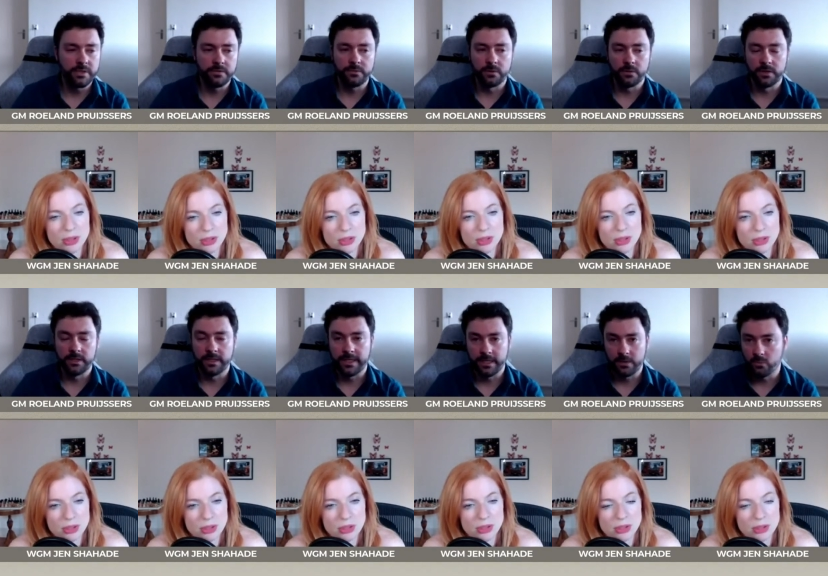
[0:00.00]
Speaker 1: G4
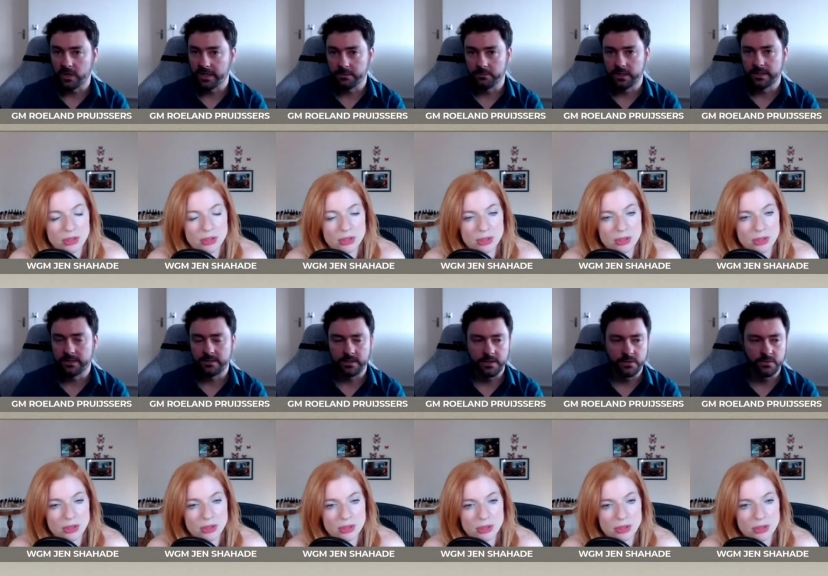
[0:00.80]
and then white
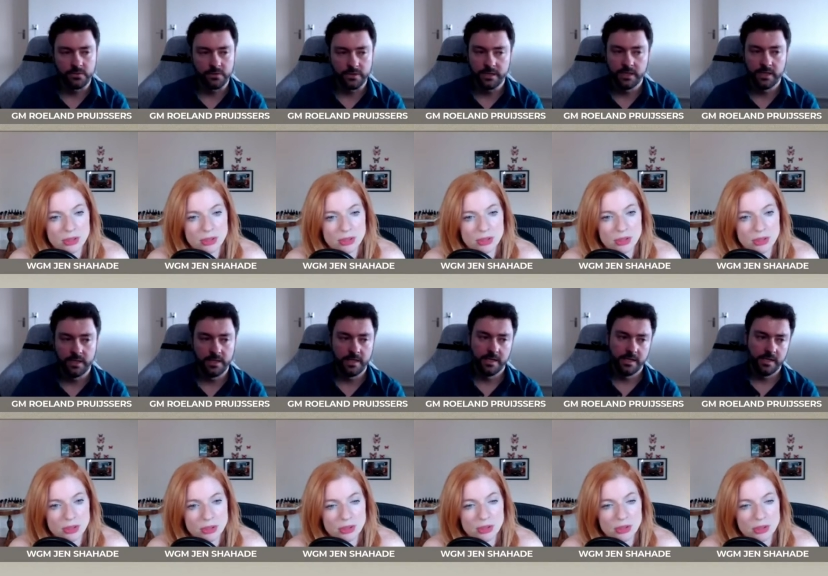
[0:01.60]
plays H3,
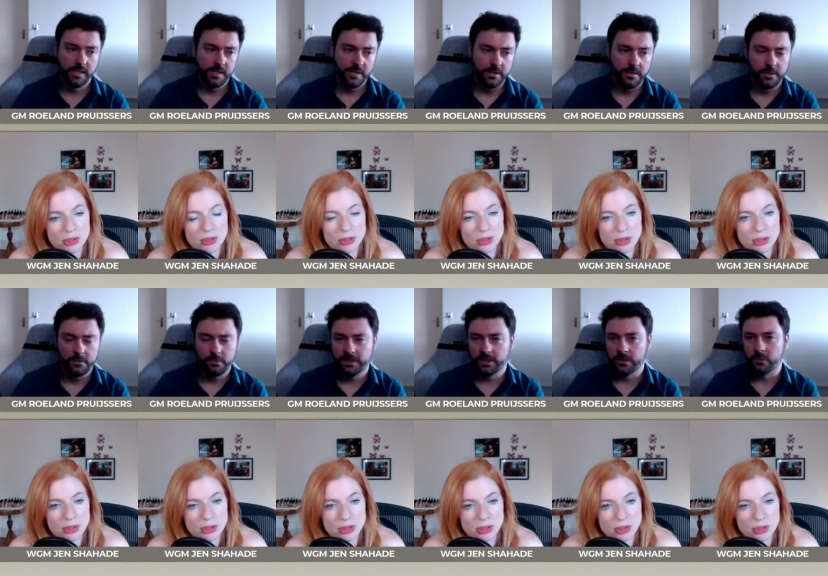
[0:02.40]
you
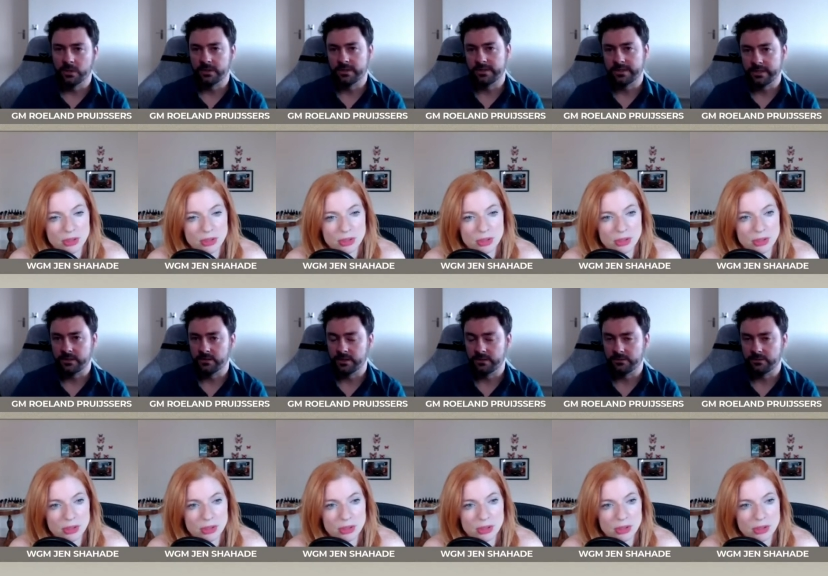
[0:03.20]
don't really want to
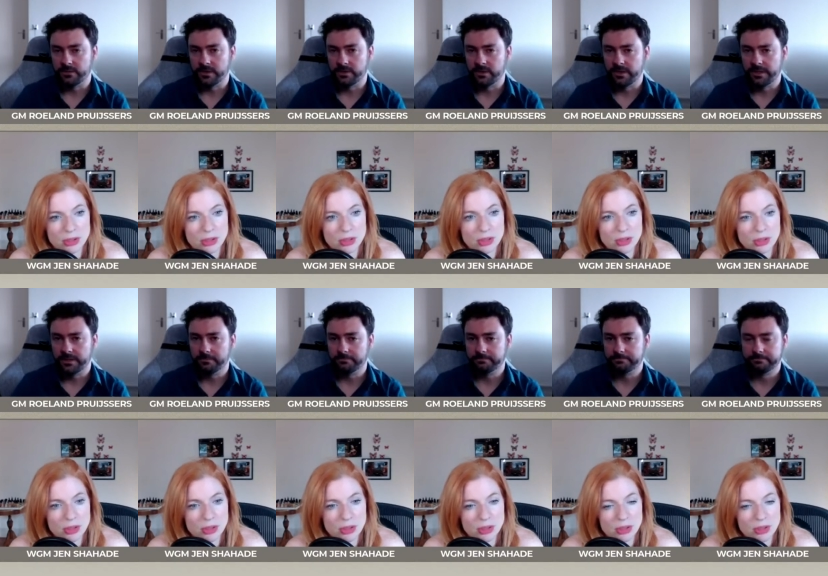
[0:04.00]
take on F3, right?
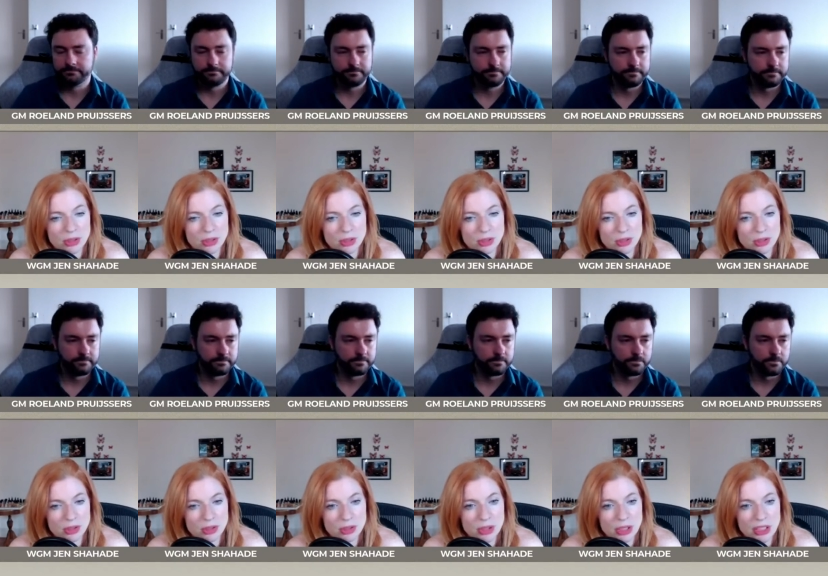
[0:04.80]

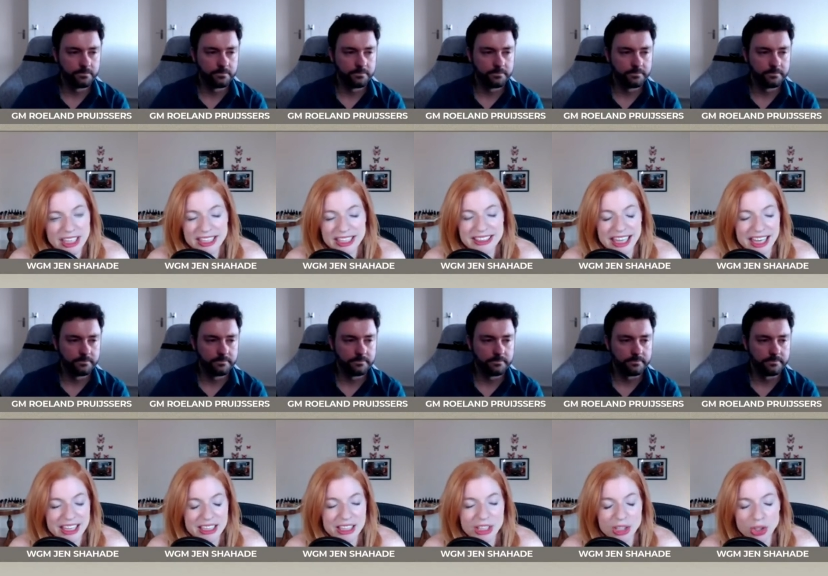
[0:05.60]

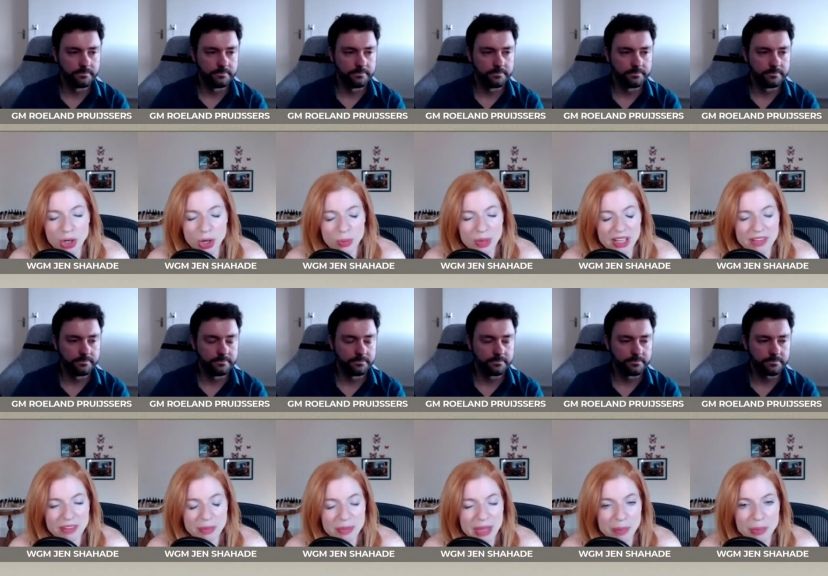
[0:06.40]
Speaker 2: Exactly. You don't want to give
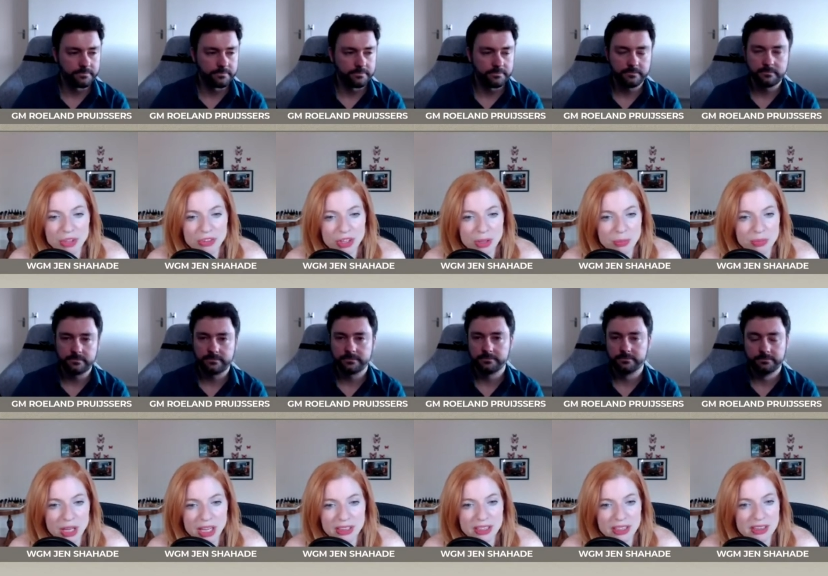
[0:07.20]
up that bishop,
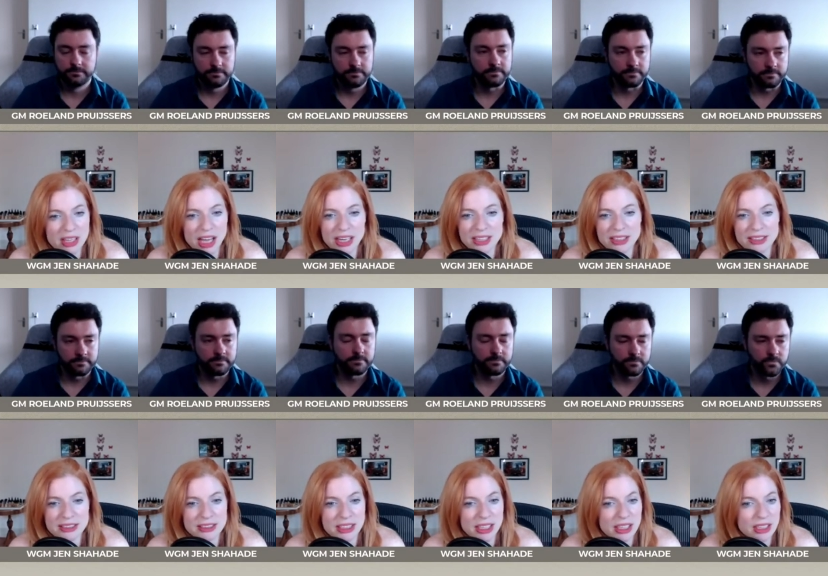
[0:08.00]
not at
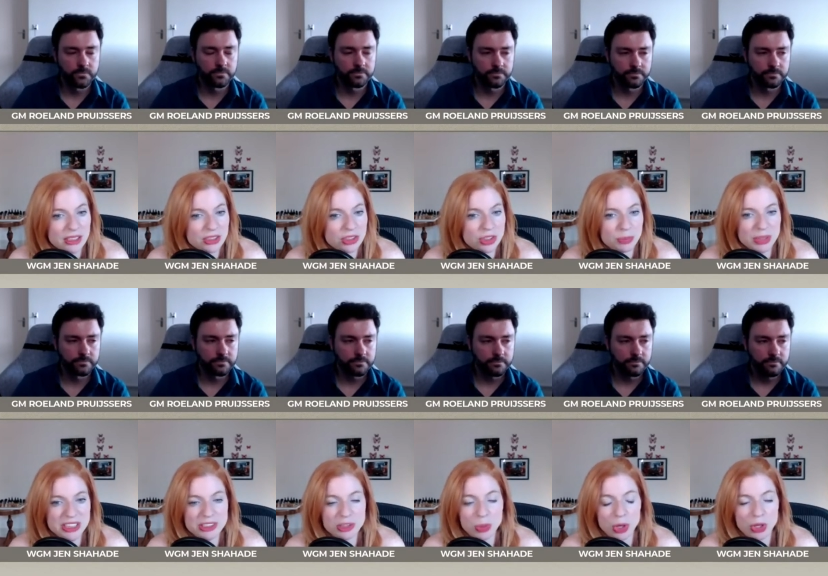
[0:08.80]
this stage,
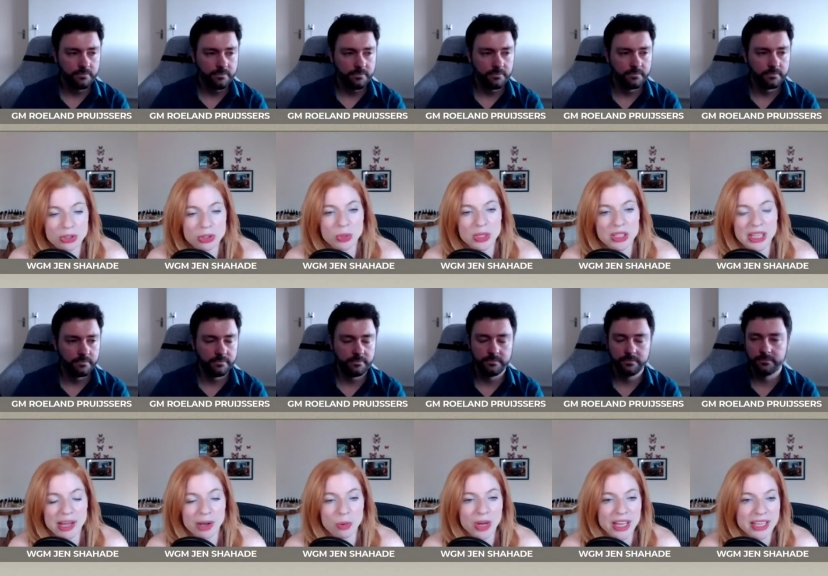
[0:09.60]
because it would also
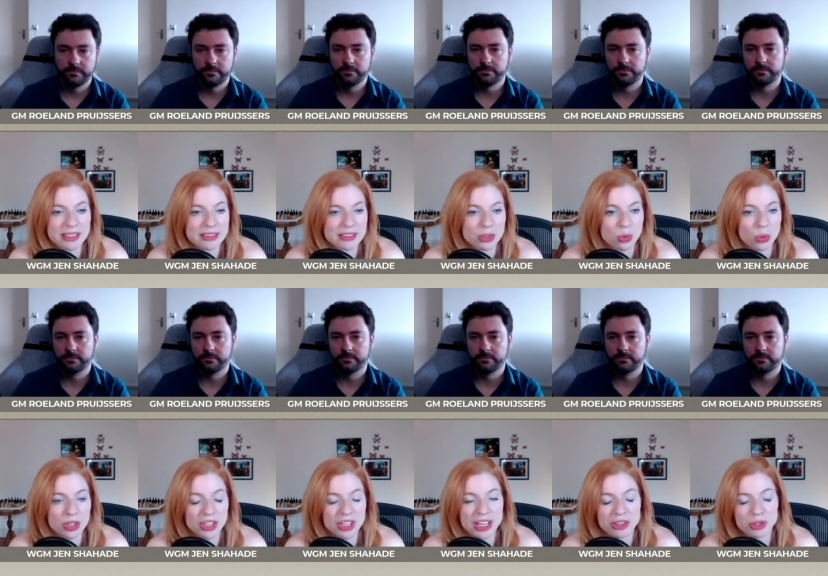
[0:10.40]
allow white to
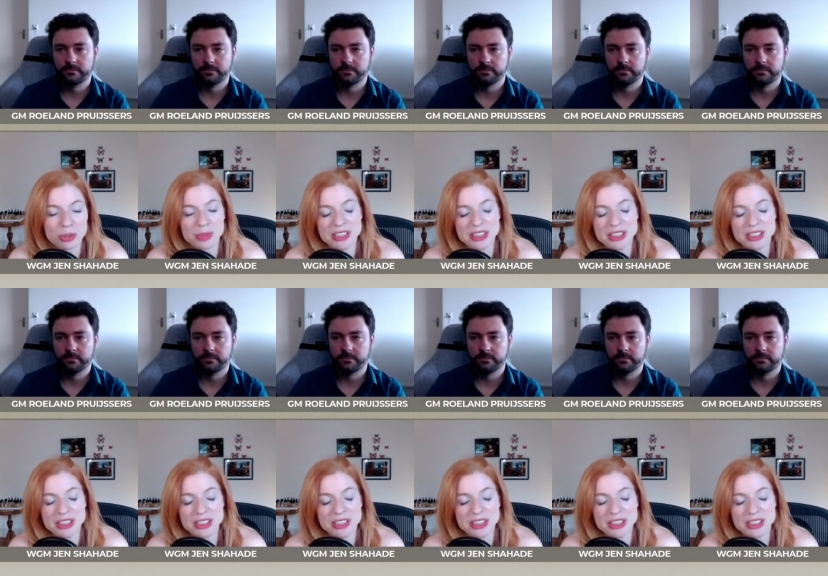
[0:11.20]
coordinate their